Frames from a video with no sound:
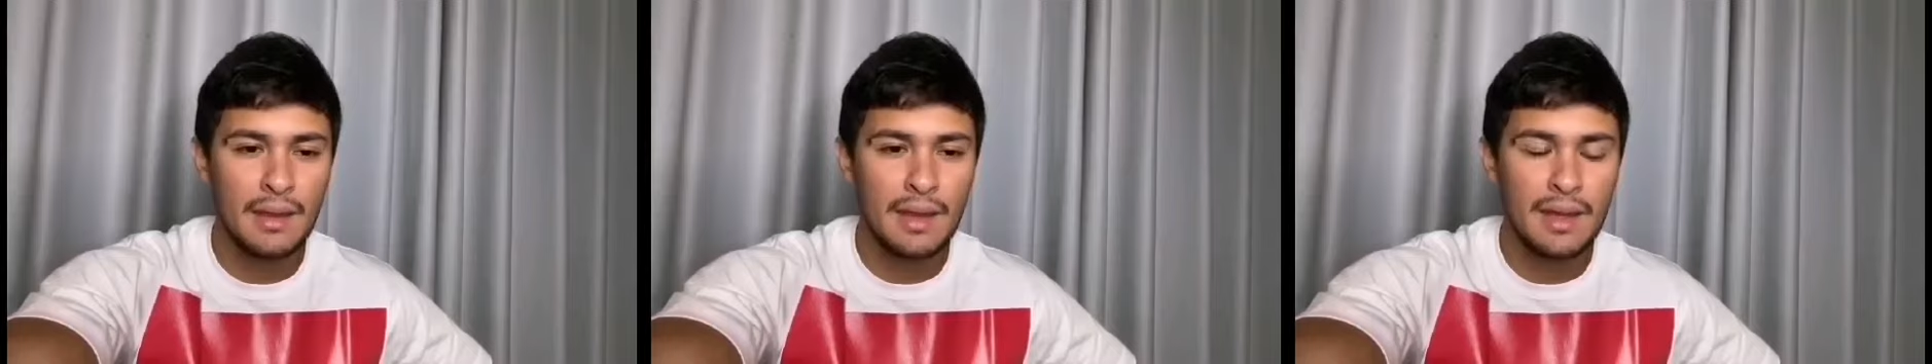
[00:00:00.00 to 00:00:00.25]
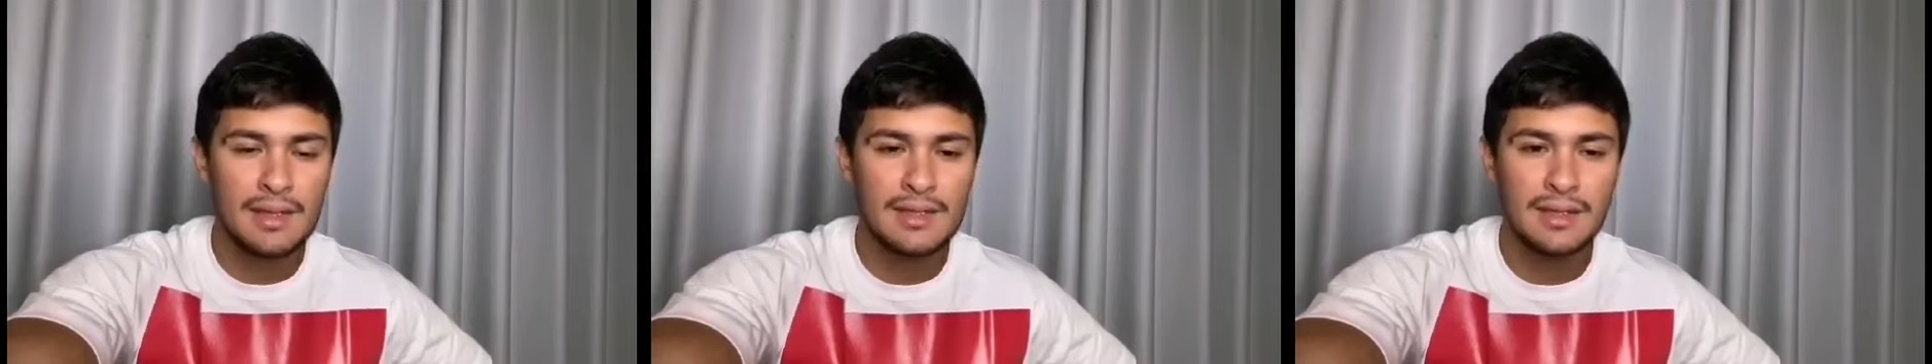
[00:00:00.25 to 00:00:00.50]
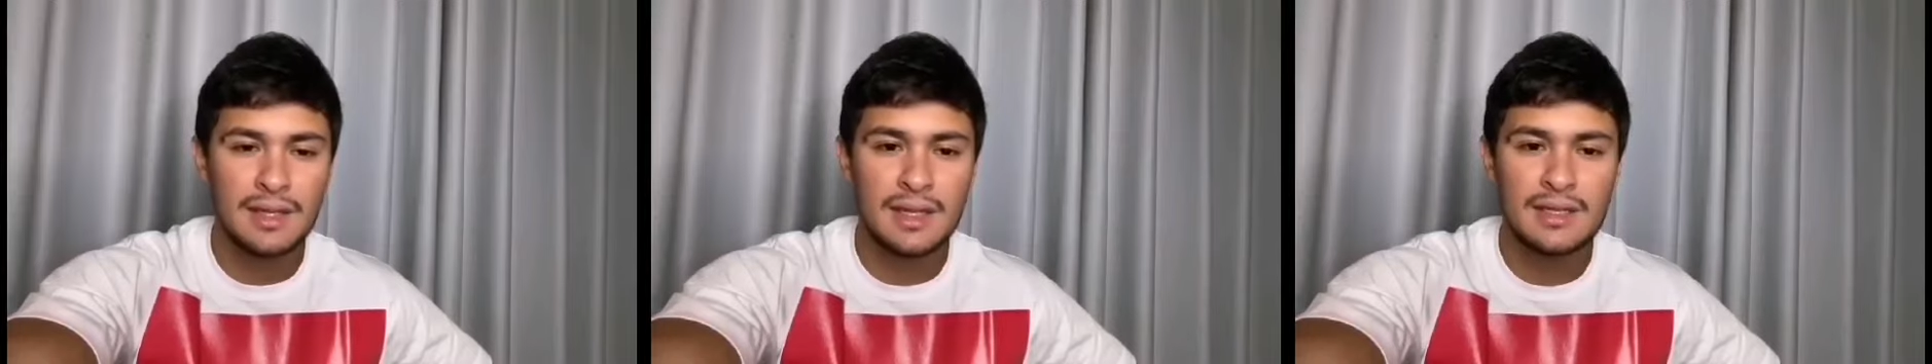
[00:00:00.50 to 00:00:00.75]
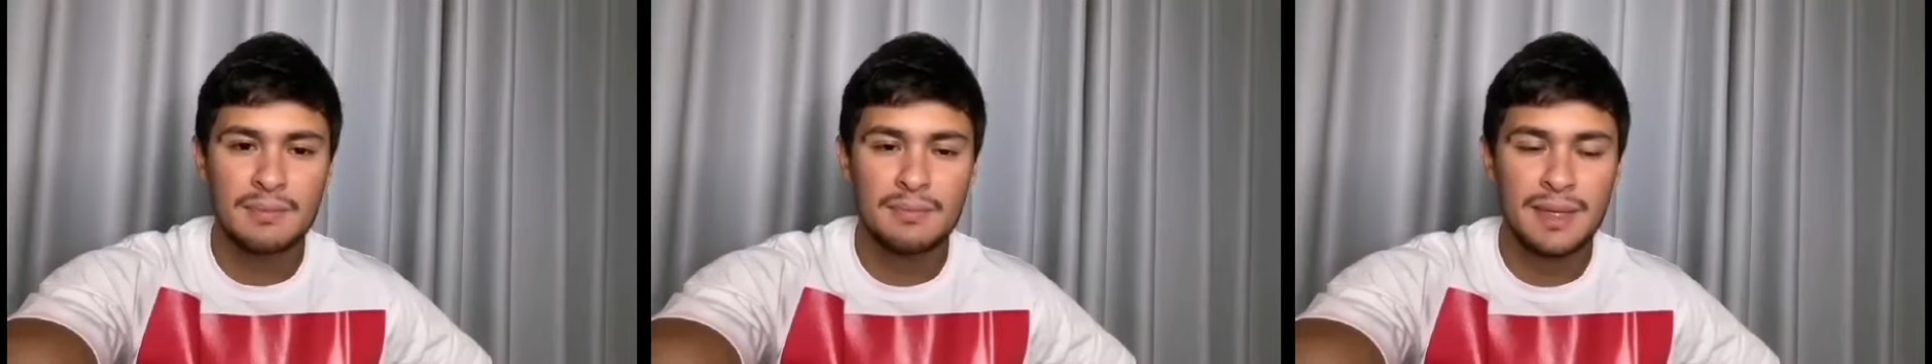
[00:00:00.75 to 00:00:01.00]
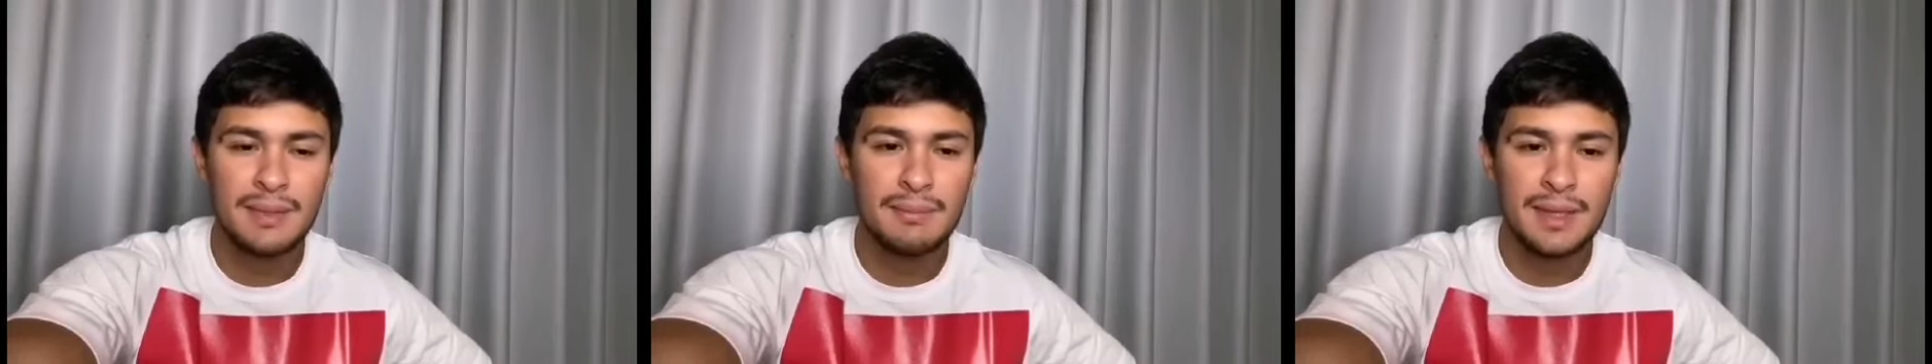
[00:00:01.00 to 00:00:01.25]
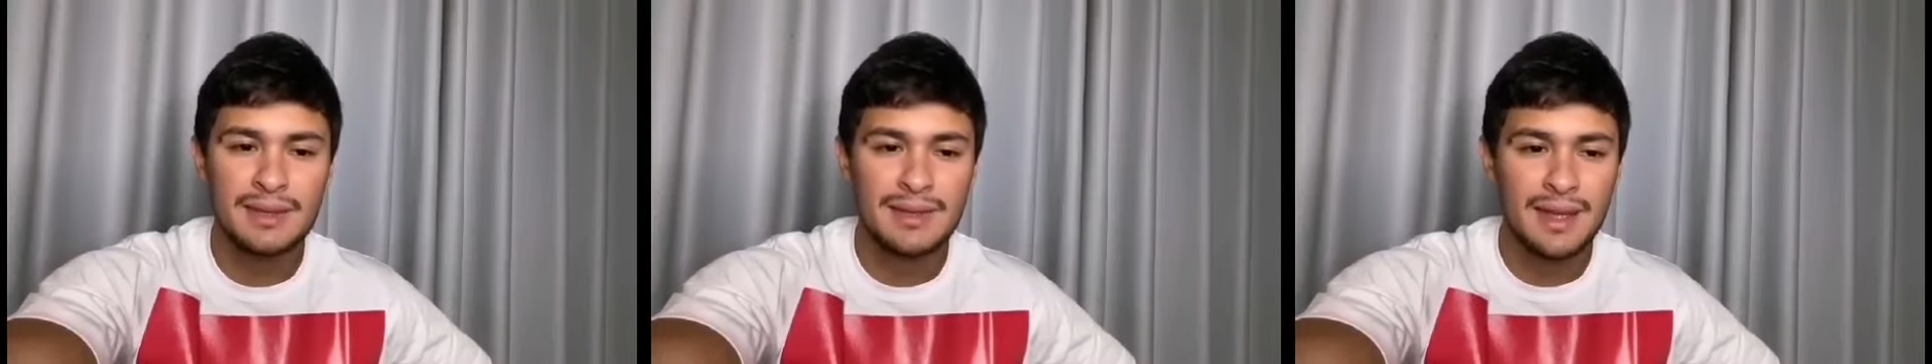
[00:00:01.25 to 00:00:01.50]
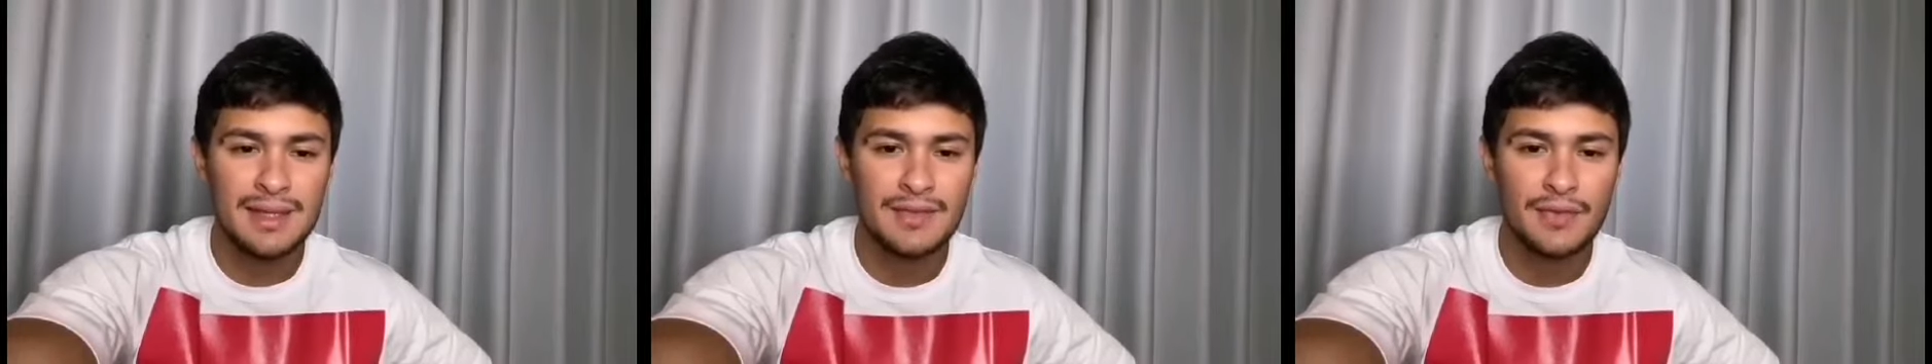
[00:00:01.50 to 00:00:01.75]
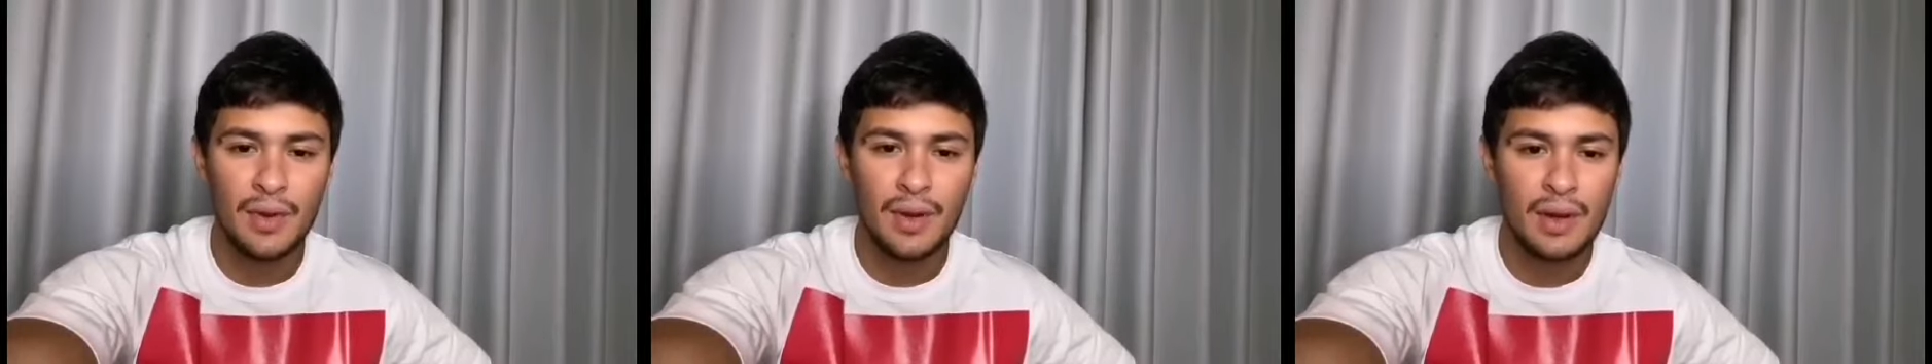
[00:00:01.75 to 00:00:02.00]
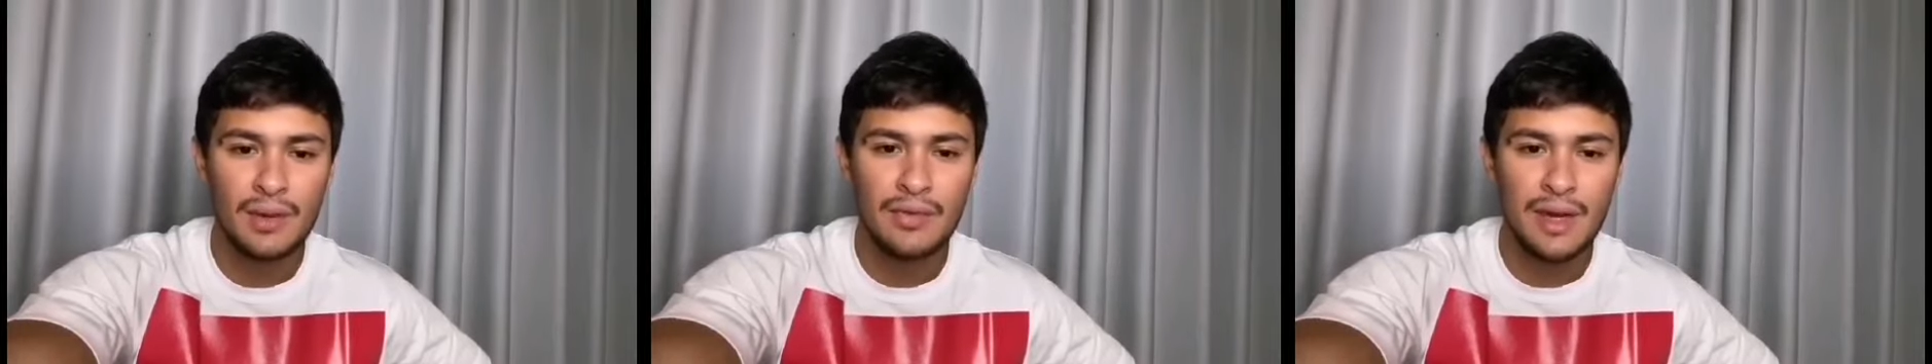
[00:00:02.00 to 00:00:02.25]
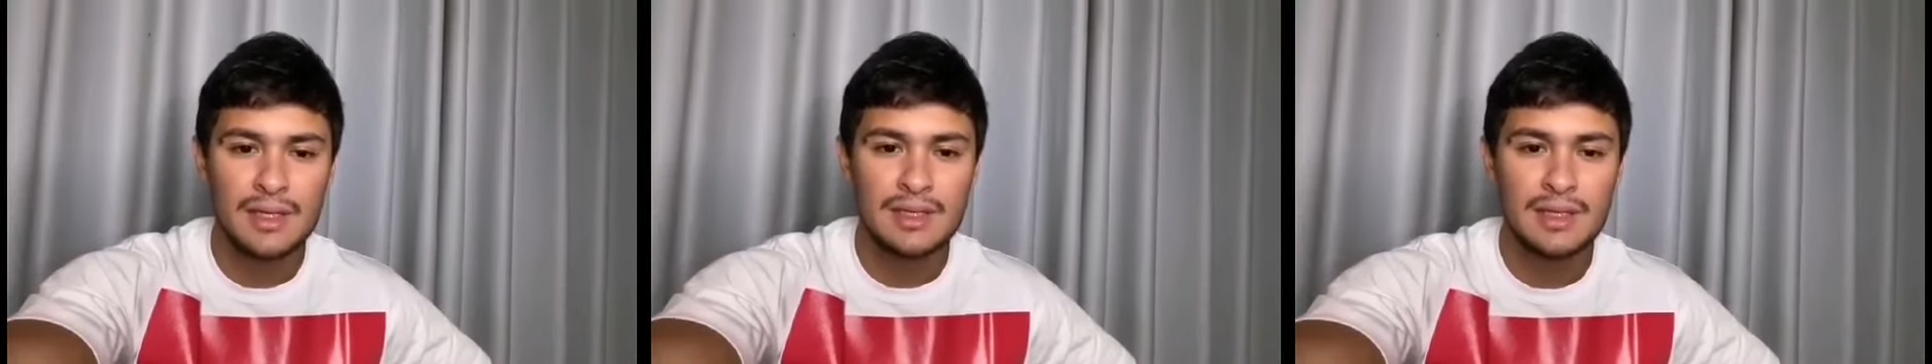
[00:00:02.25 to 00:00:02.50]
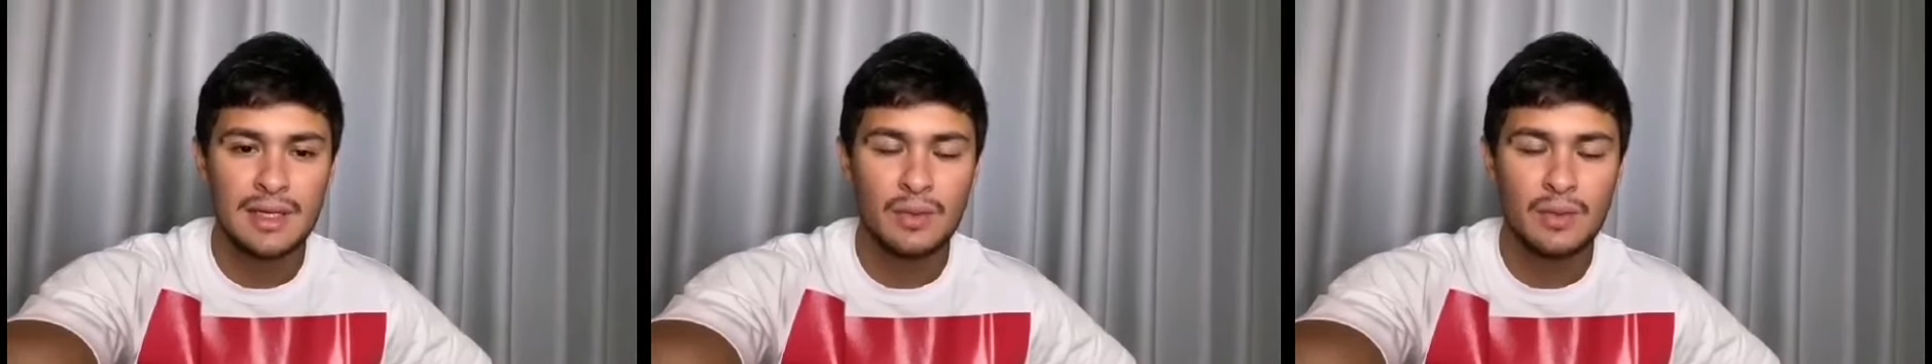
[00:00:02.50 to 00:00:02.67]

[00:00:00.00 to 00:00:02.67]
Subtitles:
I guess today is a big, big test for all of us,